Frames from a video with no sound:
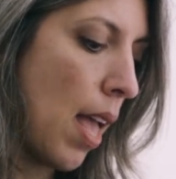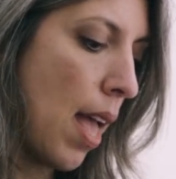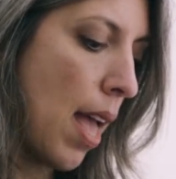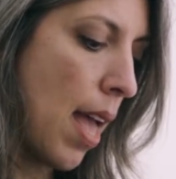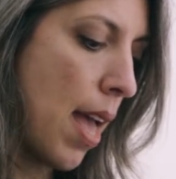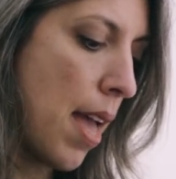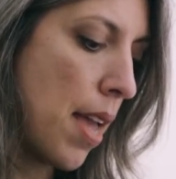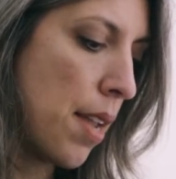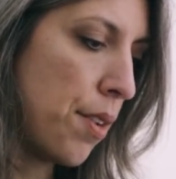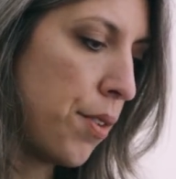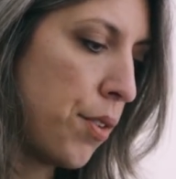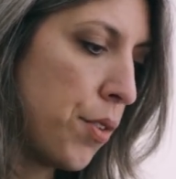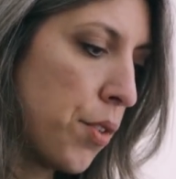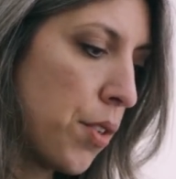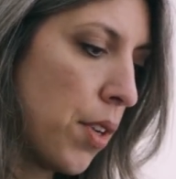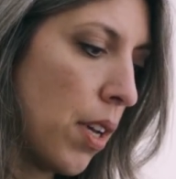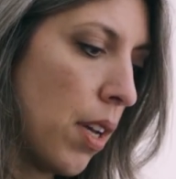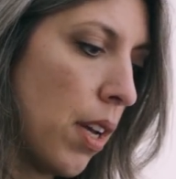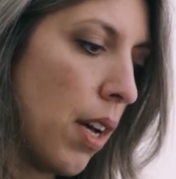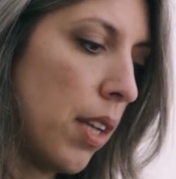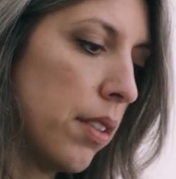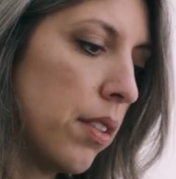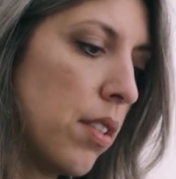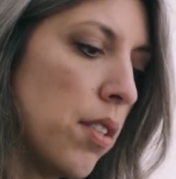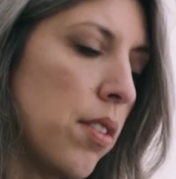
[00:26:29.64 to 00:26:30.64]
And
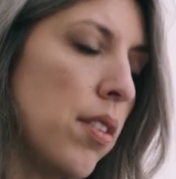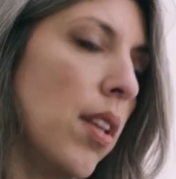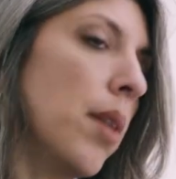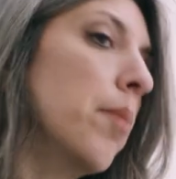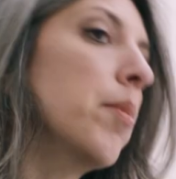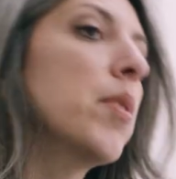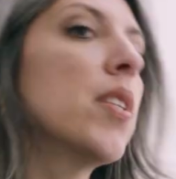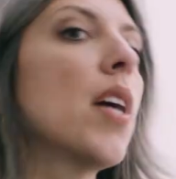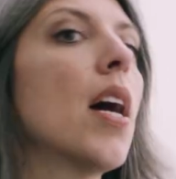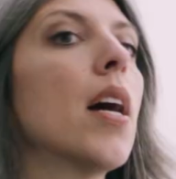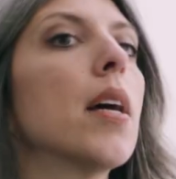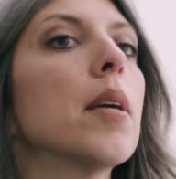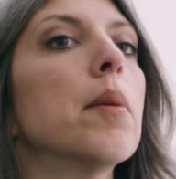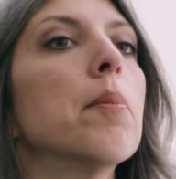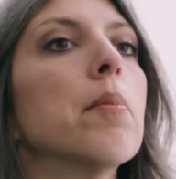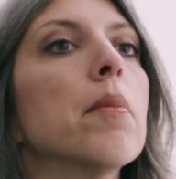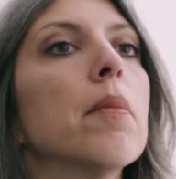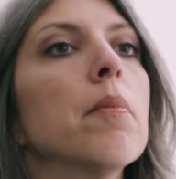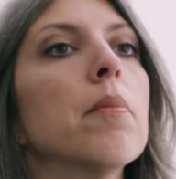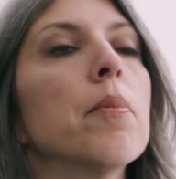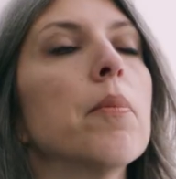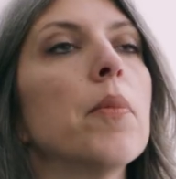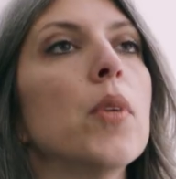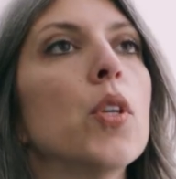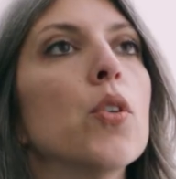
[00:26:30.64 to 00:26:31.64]
at the same
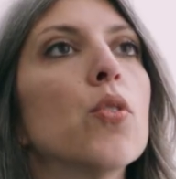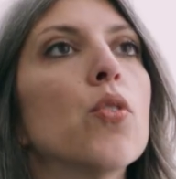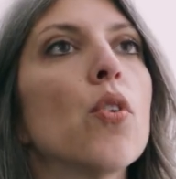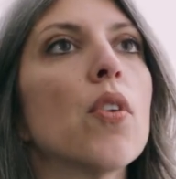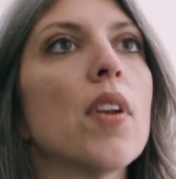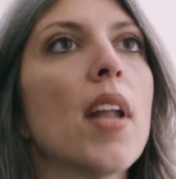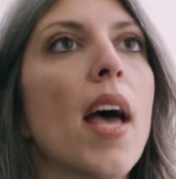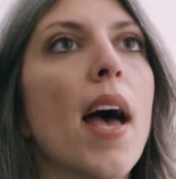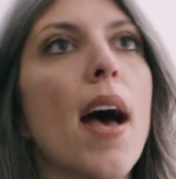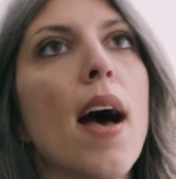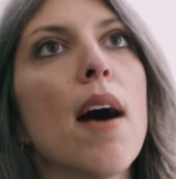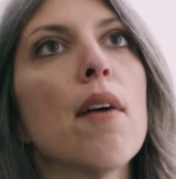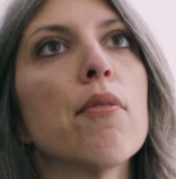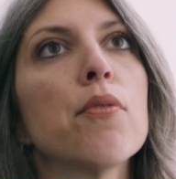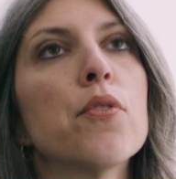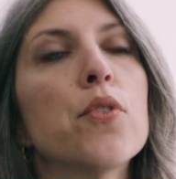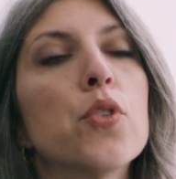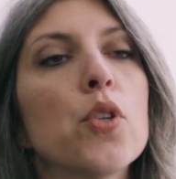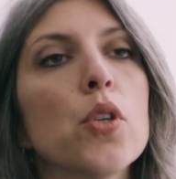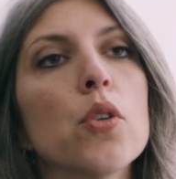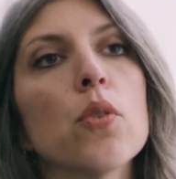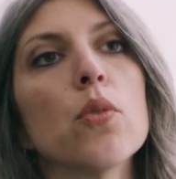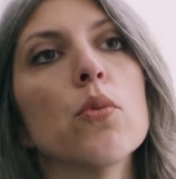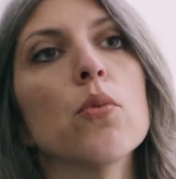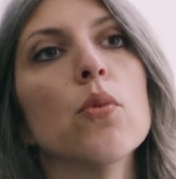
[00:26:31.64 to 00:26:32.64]
time, you don't have
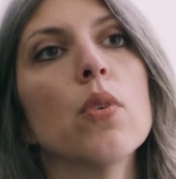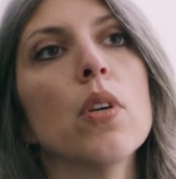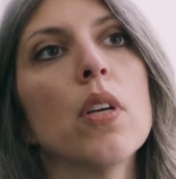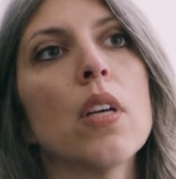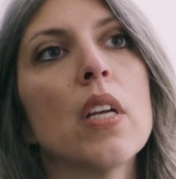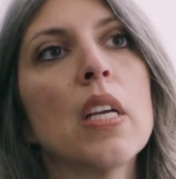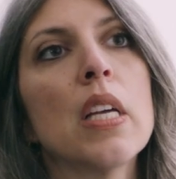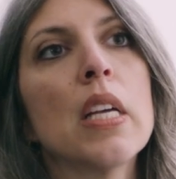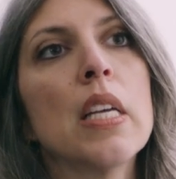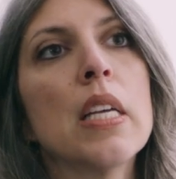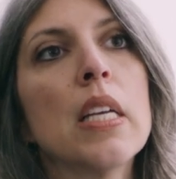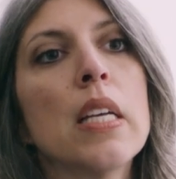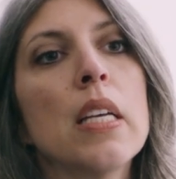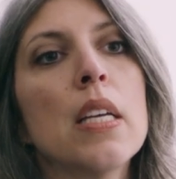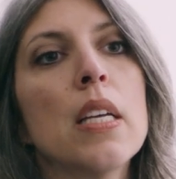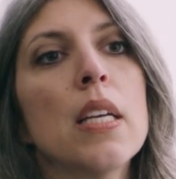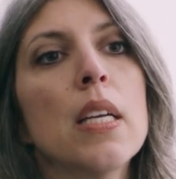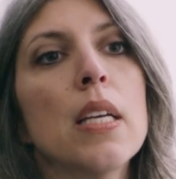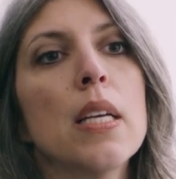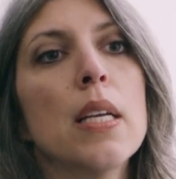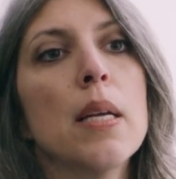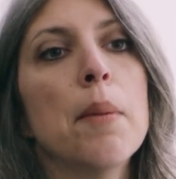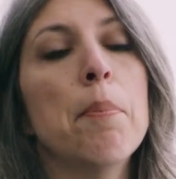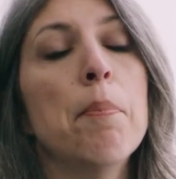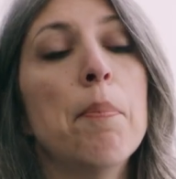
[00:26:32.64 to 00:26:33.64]
to
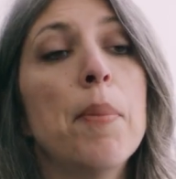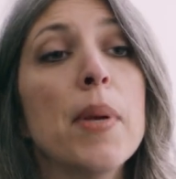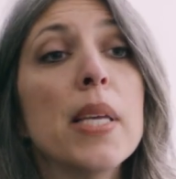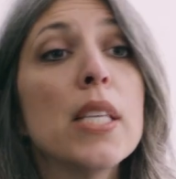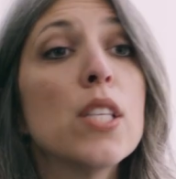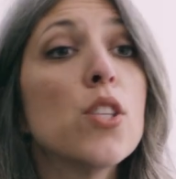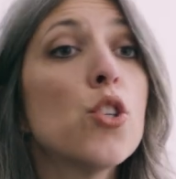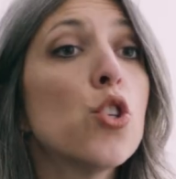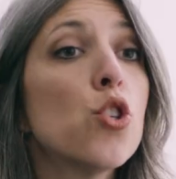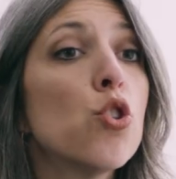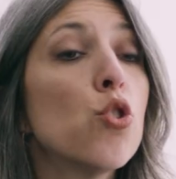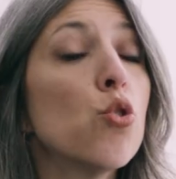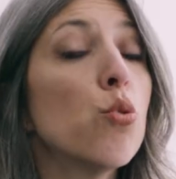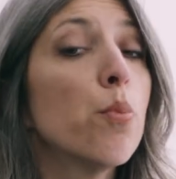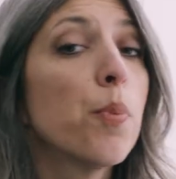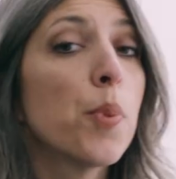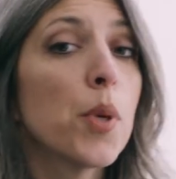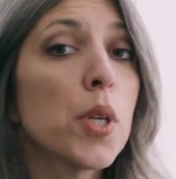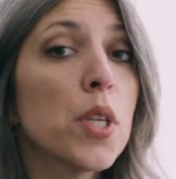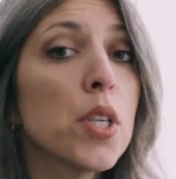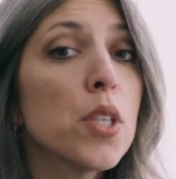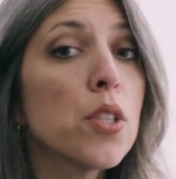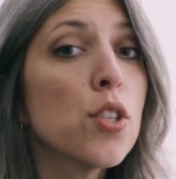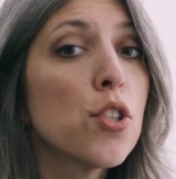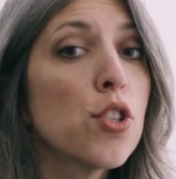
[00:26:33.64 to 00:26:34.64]
be
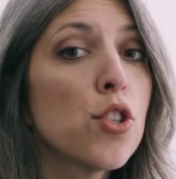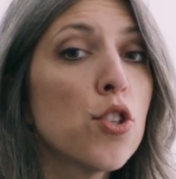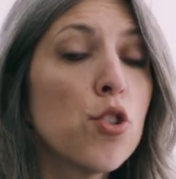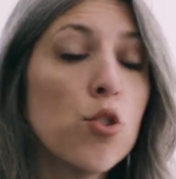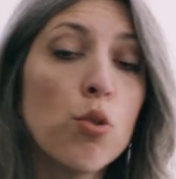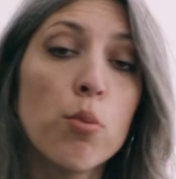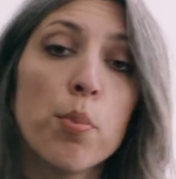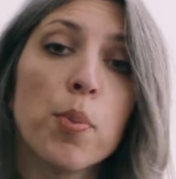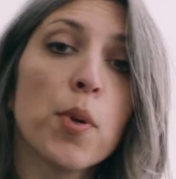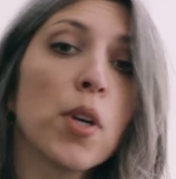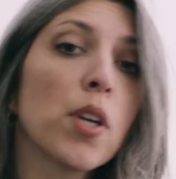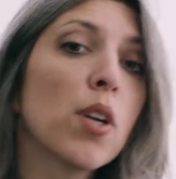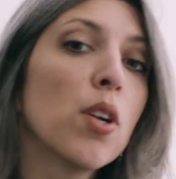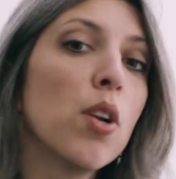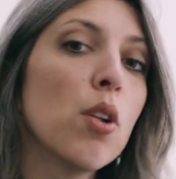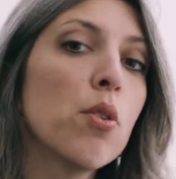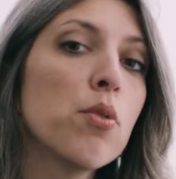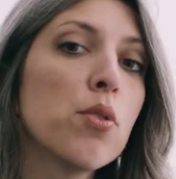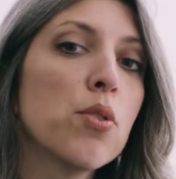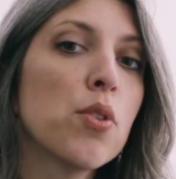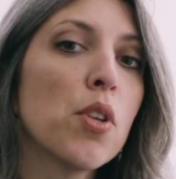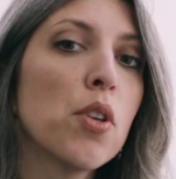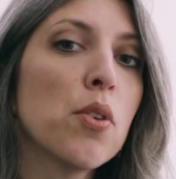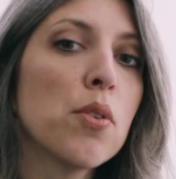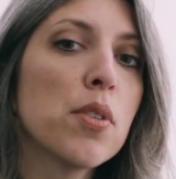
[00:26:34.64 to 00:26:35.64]
super
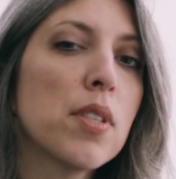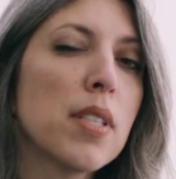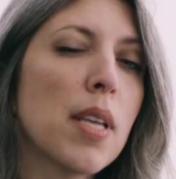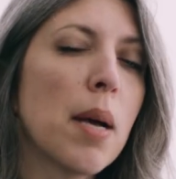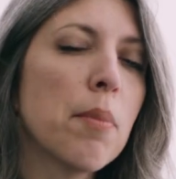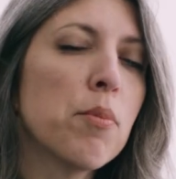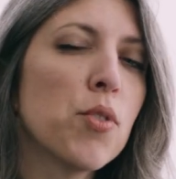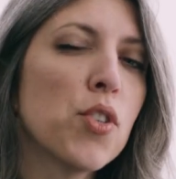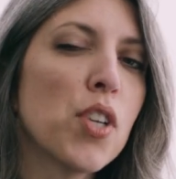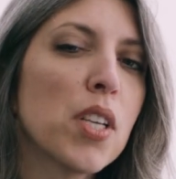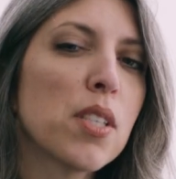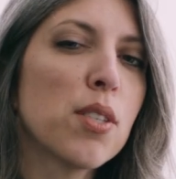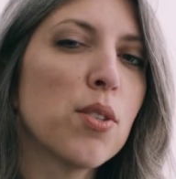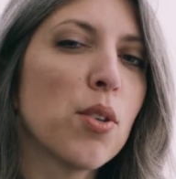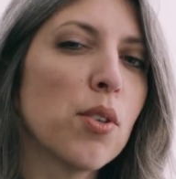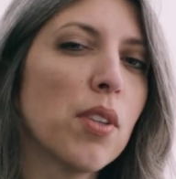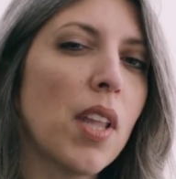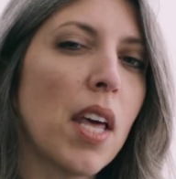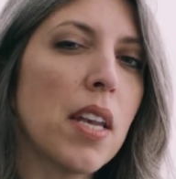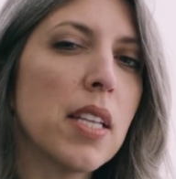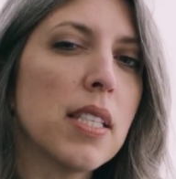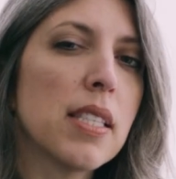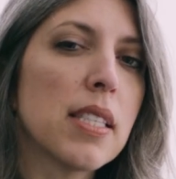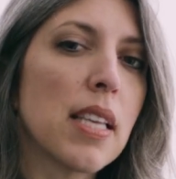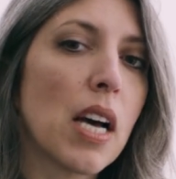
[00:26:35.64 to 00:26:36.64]
close to your subject so
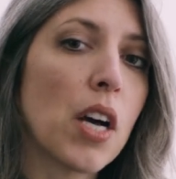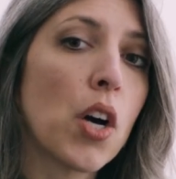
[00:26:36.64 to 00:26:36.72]
that it's